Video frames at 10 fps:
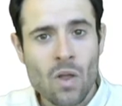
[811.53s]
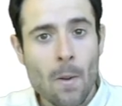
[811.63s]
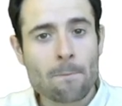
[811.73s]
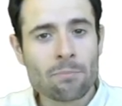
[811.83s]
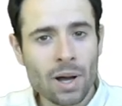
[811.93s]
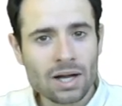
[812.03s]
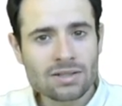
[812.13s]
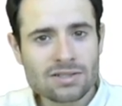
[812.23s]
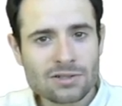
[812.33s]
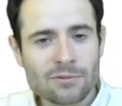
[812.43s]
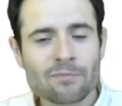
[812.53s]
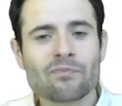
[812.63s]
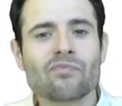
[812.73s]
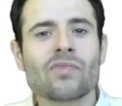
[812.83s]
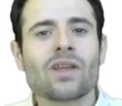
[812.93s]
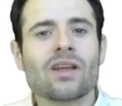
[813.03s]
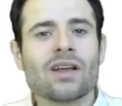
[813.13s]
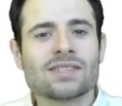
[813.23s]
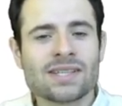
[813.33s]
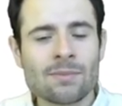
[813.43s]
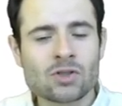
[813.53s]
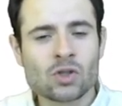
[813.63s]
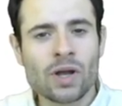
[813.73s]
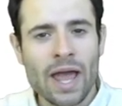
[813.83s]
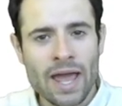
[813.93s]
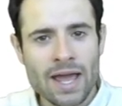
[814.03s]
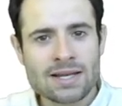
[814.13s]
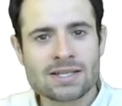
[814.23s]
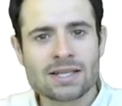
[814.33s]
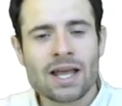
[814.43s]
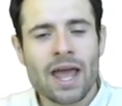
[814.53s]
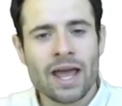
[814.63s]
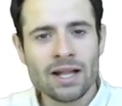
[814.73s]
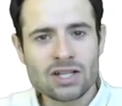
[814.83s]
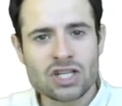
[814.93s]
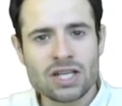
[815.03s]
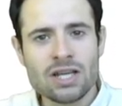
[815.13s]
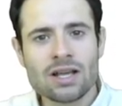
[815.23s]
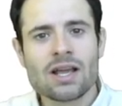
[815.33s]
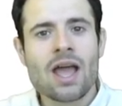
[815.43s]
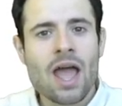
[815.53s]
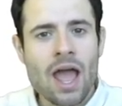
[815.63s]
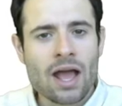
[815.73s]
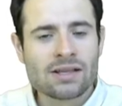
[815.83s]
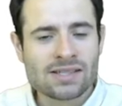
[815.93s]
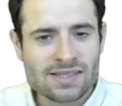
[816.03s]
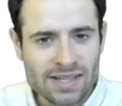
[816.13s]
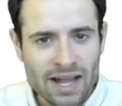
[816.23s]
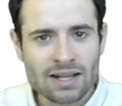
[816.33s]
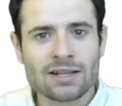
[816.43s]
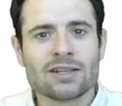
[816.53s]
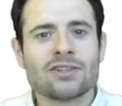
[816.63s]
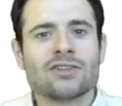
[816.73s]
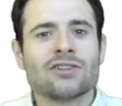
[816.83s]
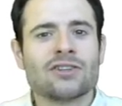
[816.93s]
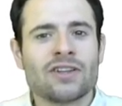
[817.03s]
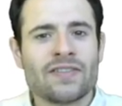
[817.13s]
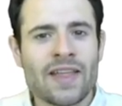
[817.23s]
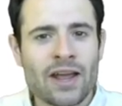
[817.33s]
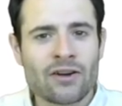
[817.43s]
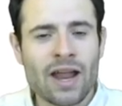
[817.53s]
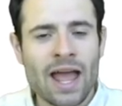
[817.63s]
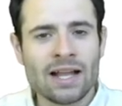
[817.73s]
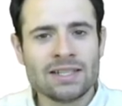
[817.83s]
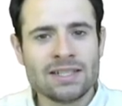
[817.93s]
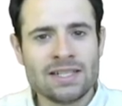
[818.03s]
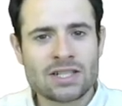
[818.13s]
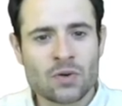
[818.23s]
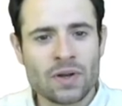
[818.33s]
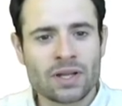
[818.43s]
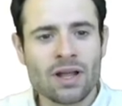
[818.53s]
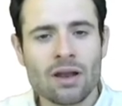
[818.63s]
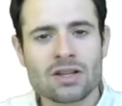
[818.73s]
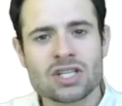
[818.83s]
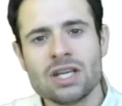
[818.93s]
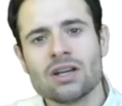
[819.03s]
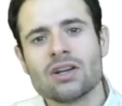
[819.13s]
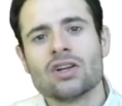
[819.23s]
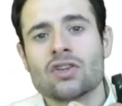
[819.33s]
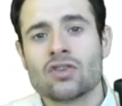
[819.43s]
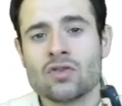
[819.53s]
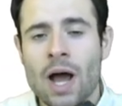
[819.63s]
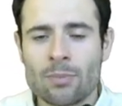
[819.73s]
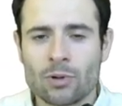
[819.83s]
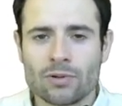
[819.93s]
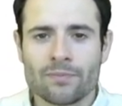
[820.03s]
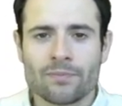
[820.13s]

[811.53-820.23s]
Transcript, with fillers: but Samsung and LG sell their LED screen technology to Apple.